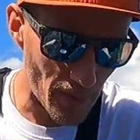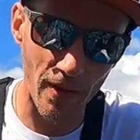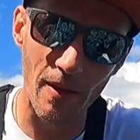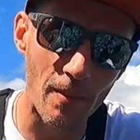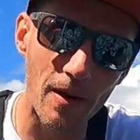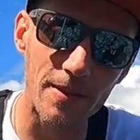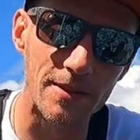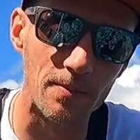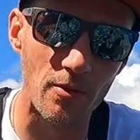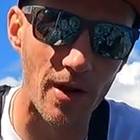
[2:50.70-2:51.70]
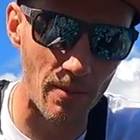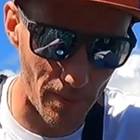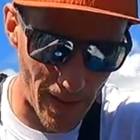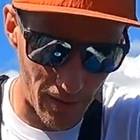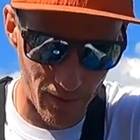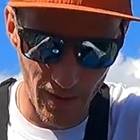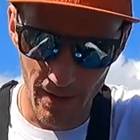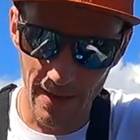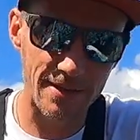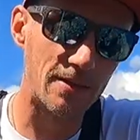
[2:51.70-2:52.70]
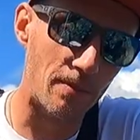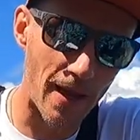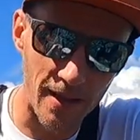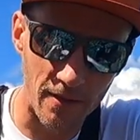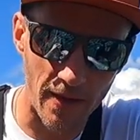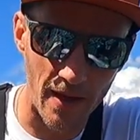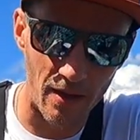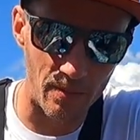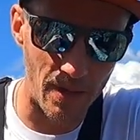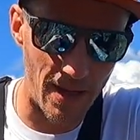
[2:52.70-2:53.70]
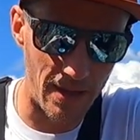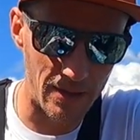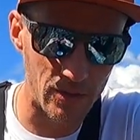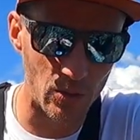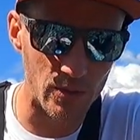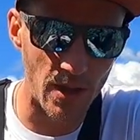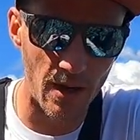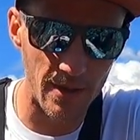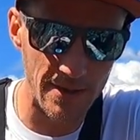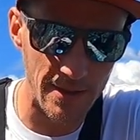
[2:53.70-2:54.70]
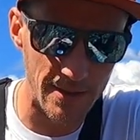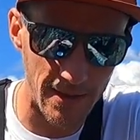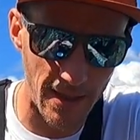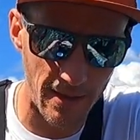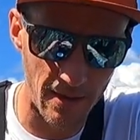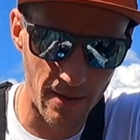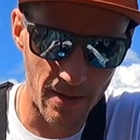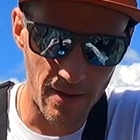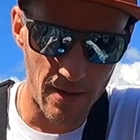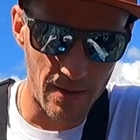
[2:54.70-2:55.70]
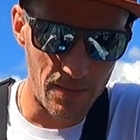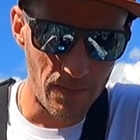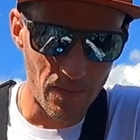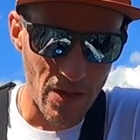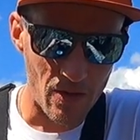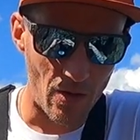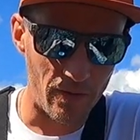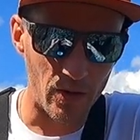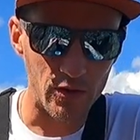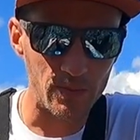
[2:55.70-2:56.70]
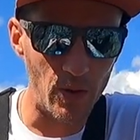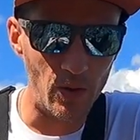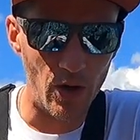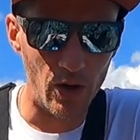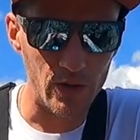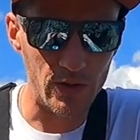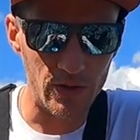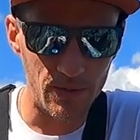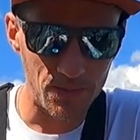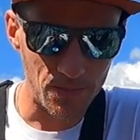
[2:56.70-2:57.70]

but there might be some bream about. That's the main thing I'm sort of targeting today. So I've got small hooks,